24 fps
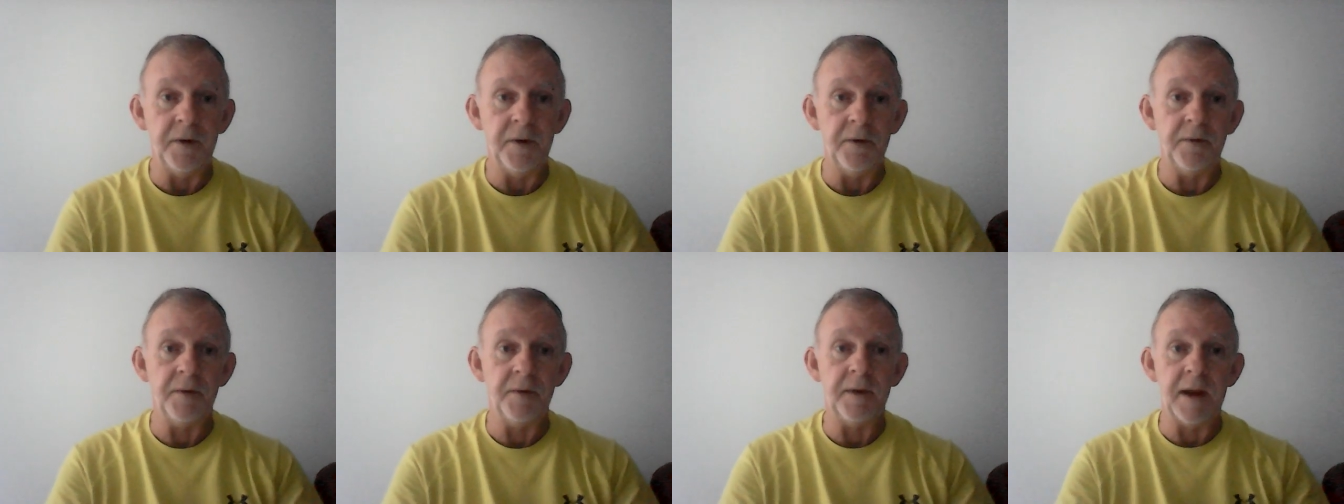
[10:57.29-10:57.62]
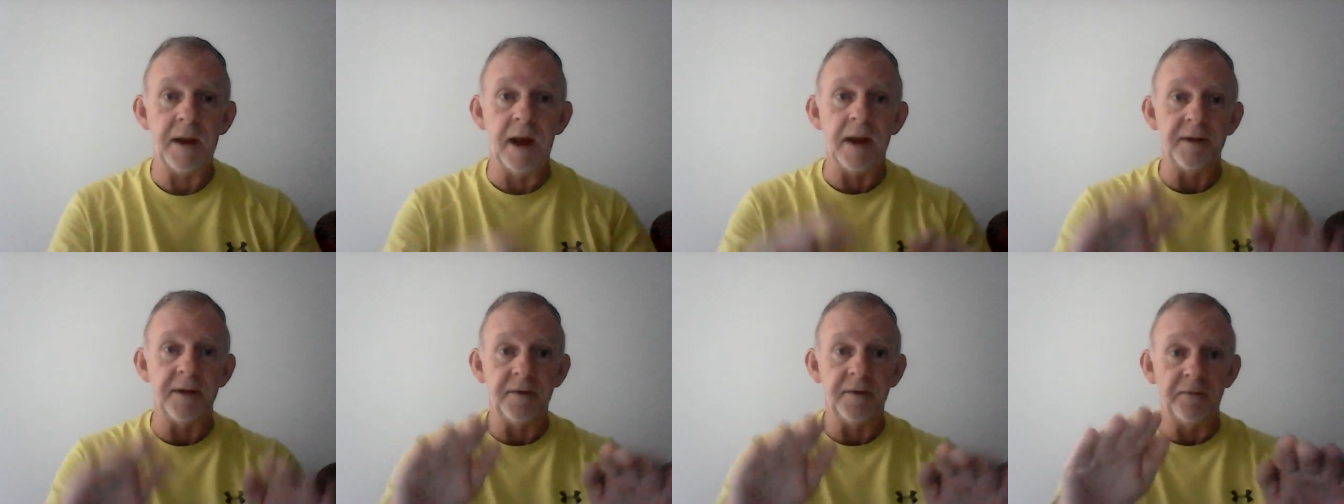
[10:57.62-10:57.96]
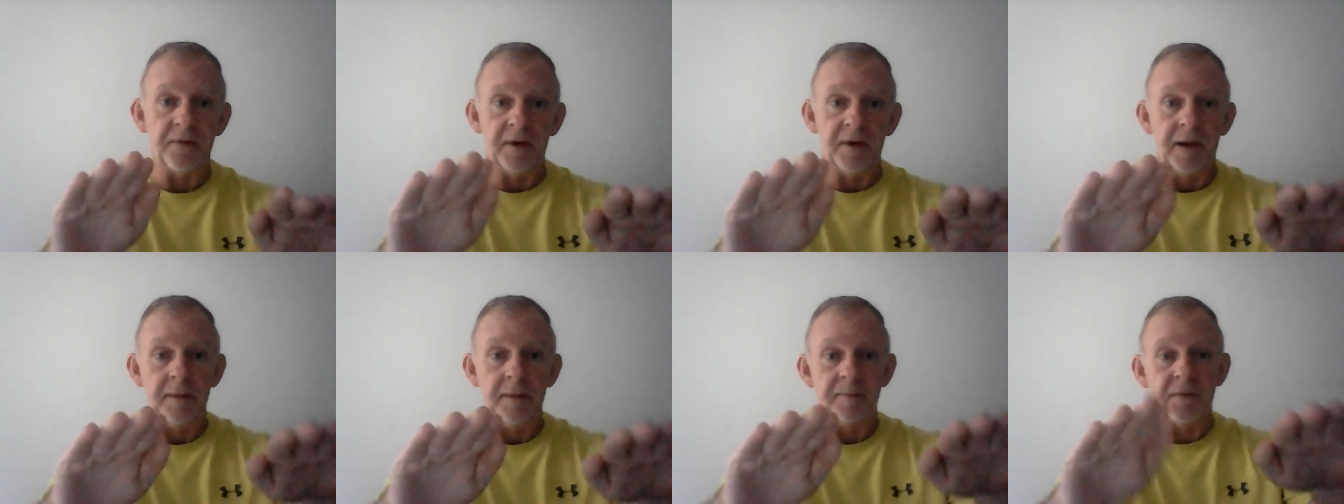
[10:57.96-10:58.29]
You got to
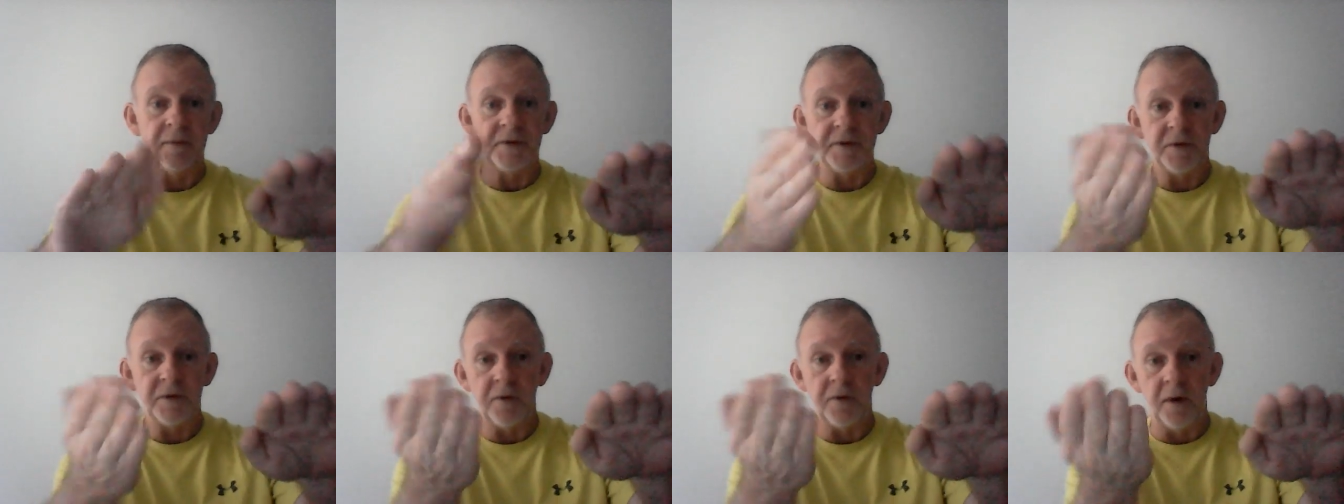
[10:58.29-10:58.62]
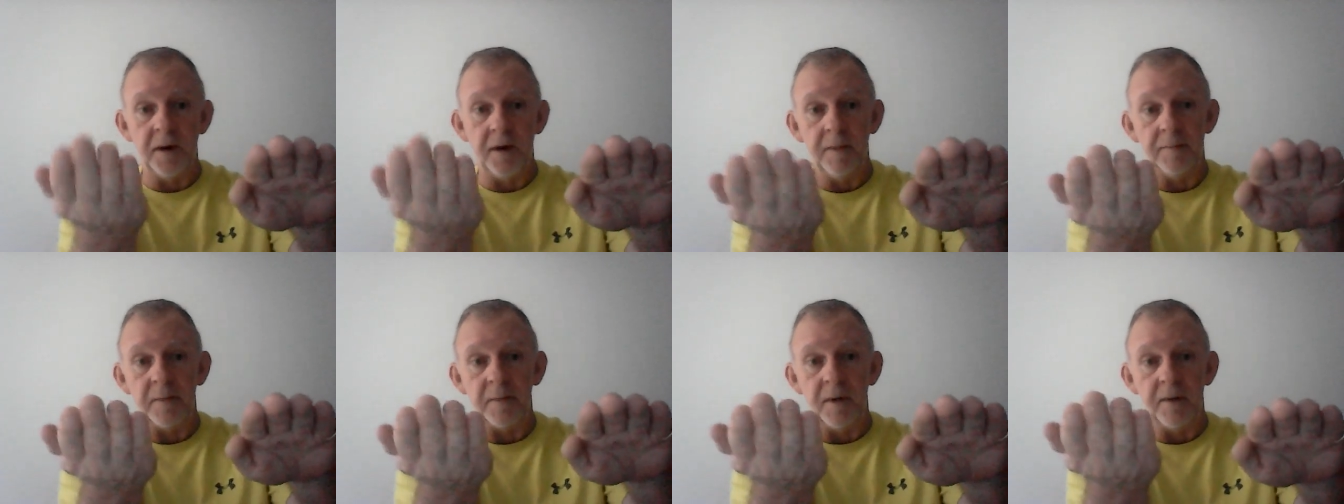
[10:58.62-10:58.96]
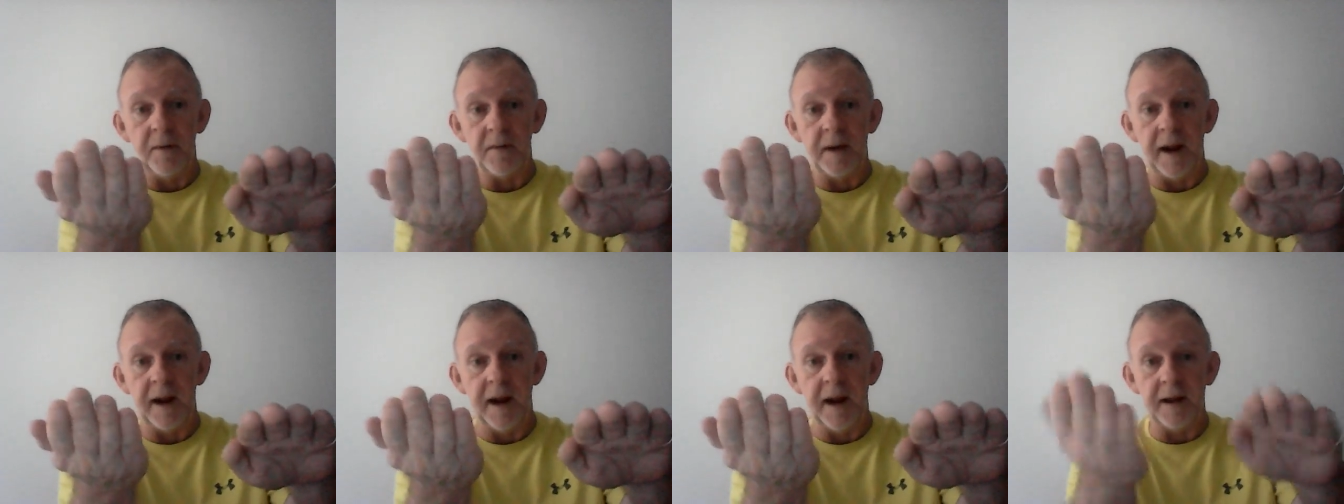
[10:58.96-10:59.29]
flip the script
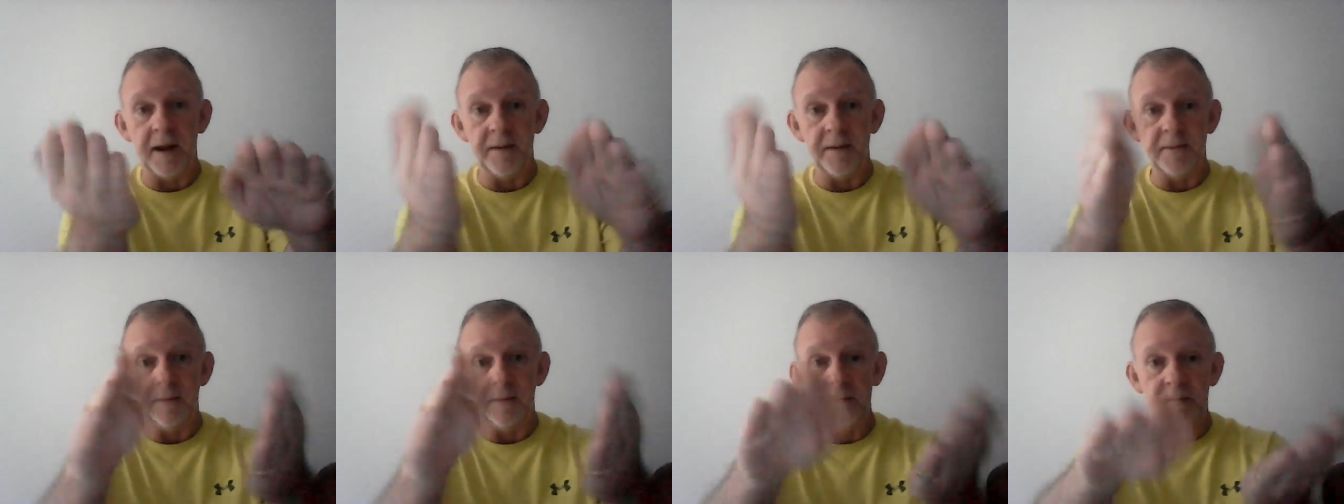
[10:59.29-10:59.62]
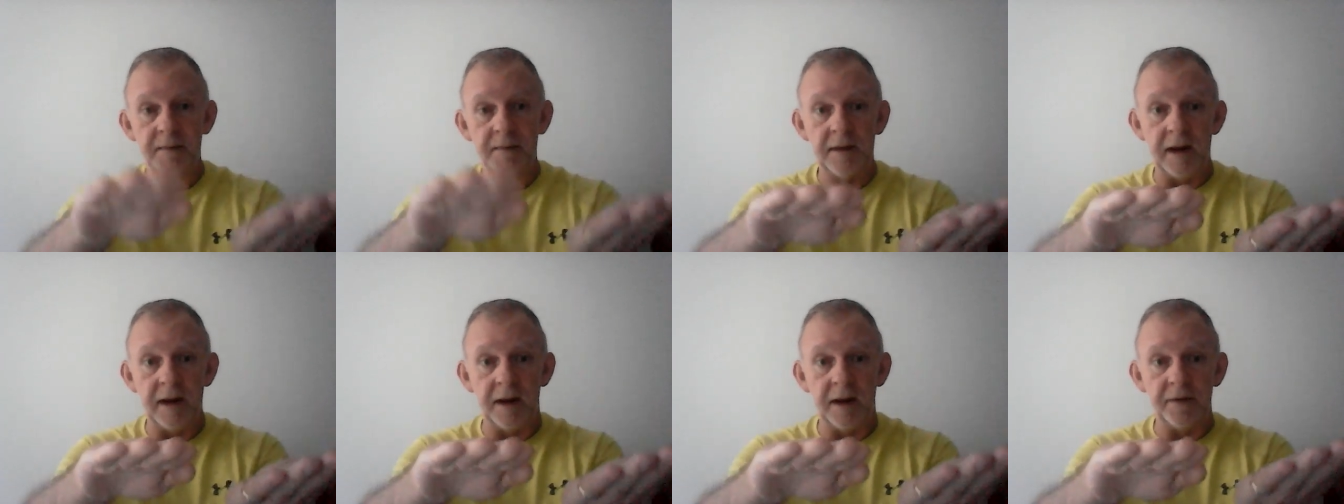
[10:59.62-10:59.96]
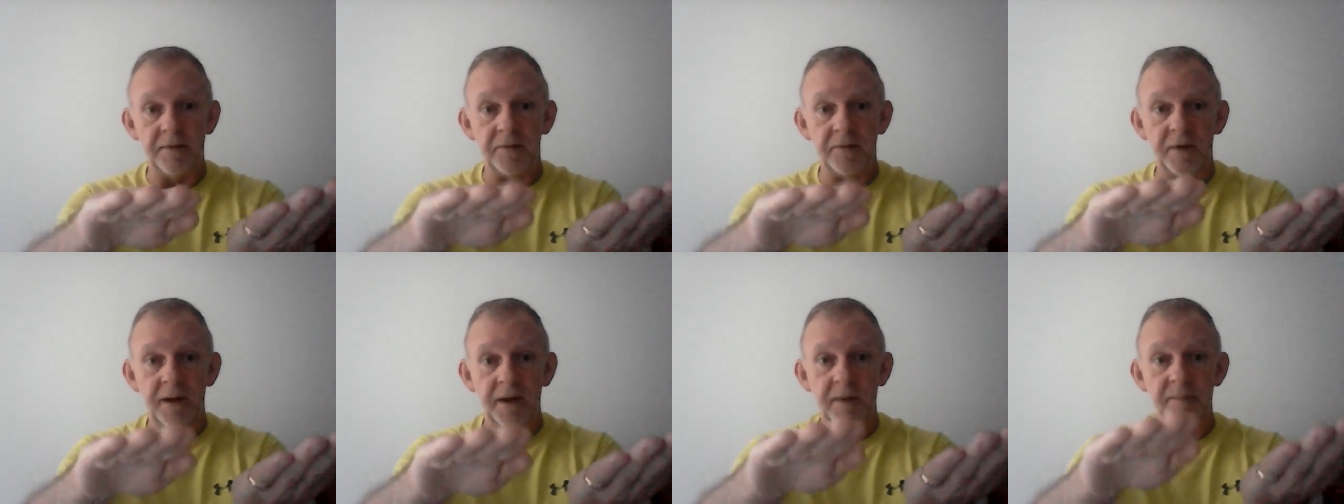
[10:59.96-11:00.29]
on that got
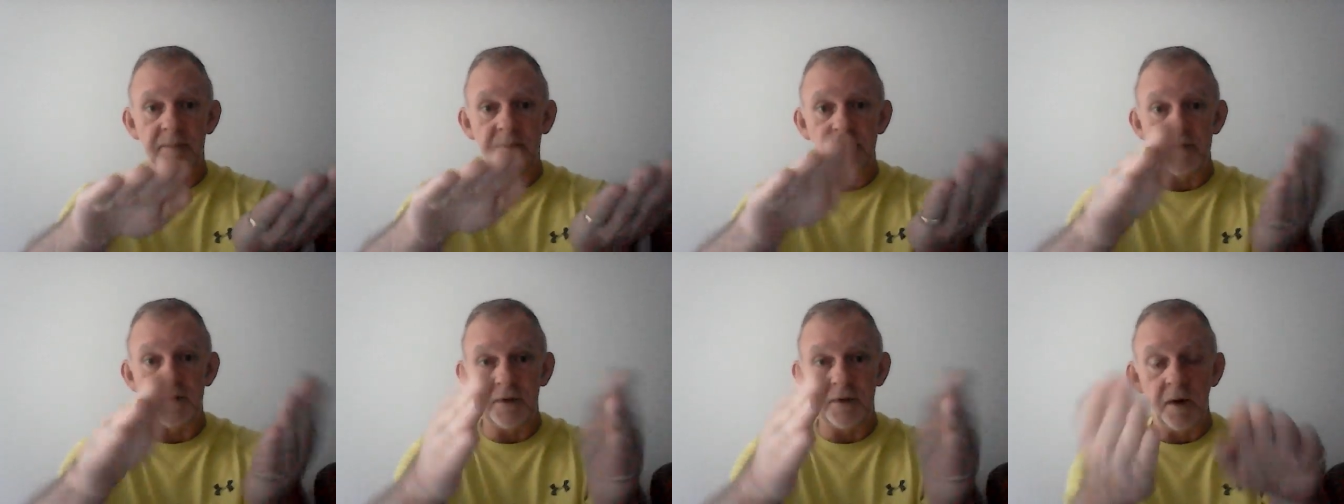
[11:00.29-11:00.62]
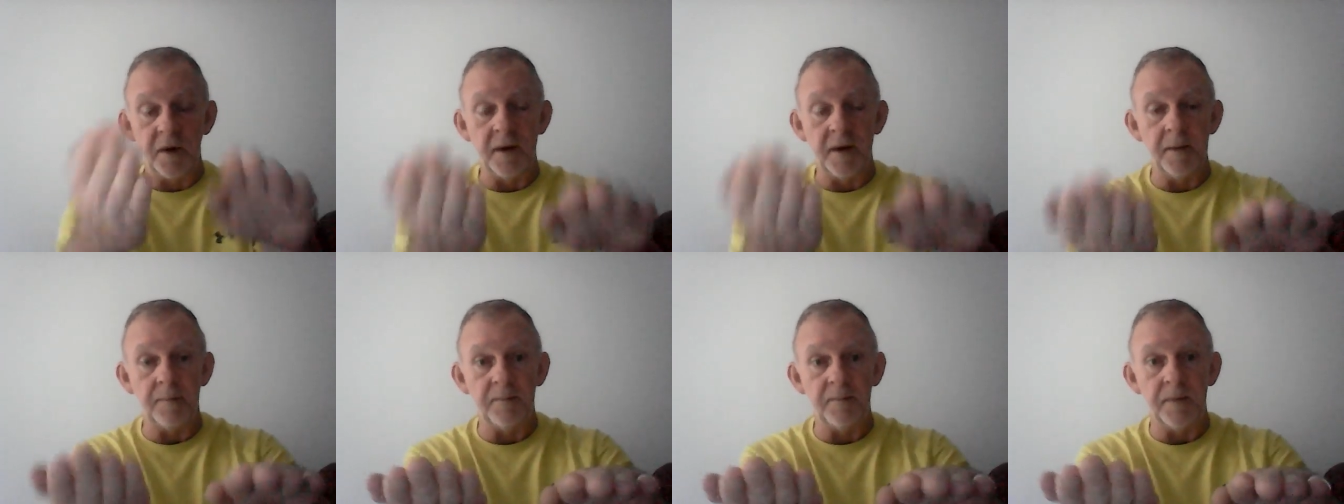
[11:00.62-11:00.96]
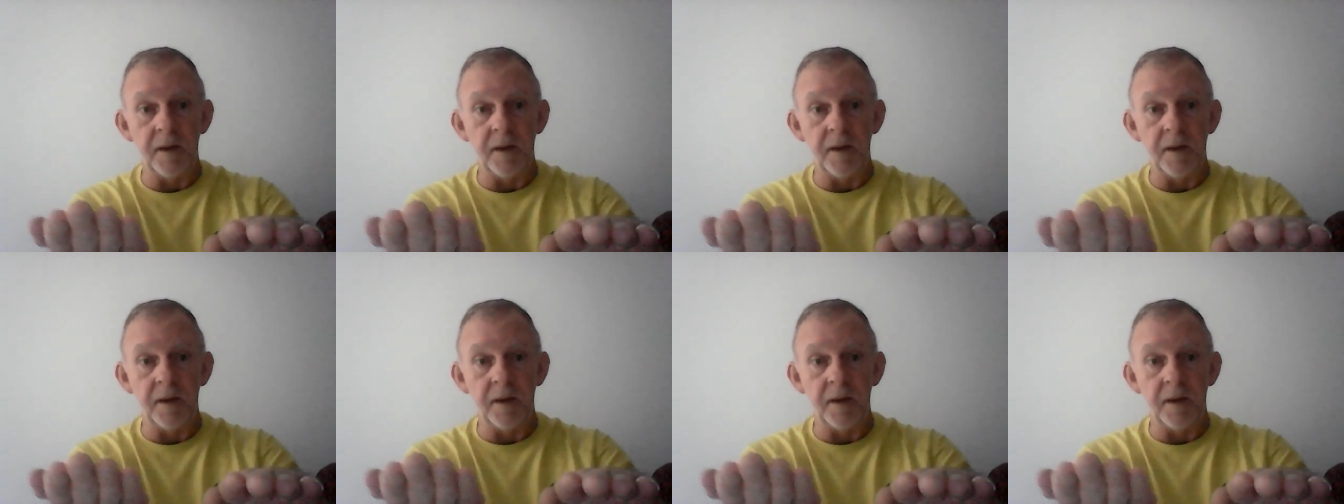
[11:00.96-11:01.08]
flip the script